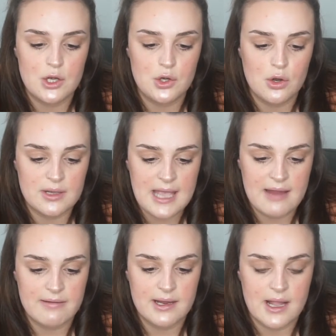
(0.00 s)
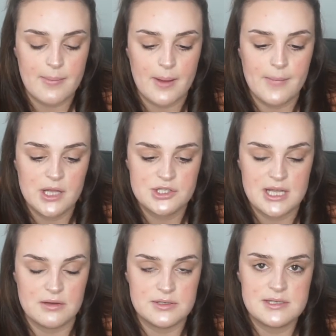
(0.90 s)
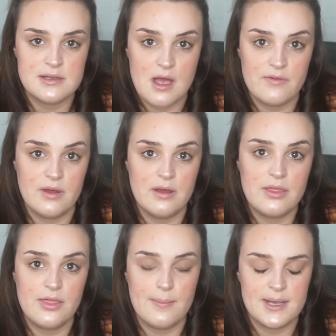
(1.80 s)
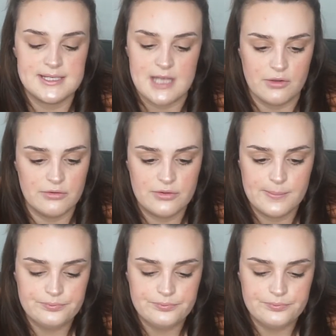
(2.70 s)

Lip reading: not caring about much else other than myself.